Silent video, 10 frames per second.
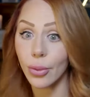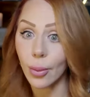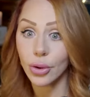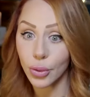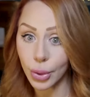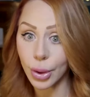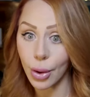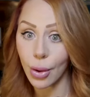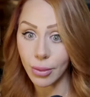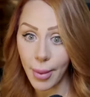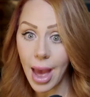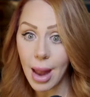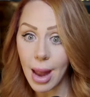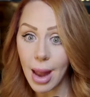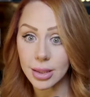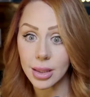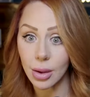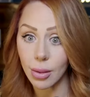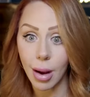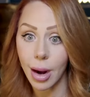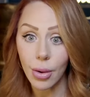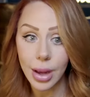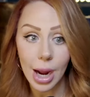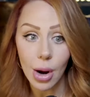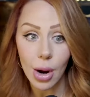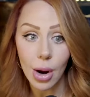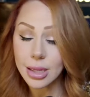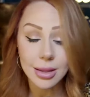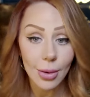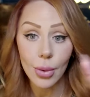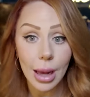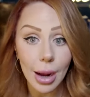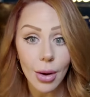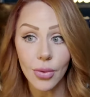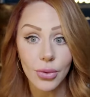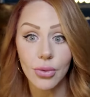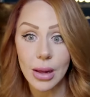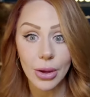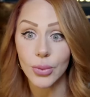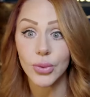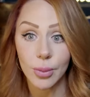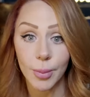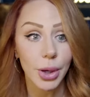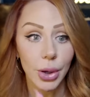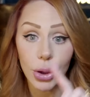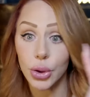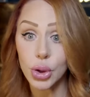Otherwise, you're going to go to the bad place later on. I don't care what it is. I don't care that you think you're superior.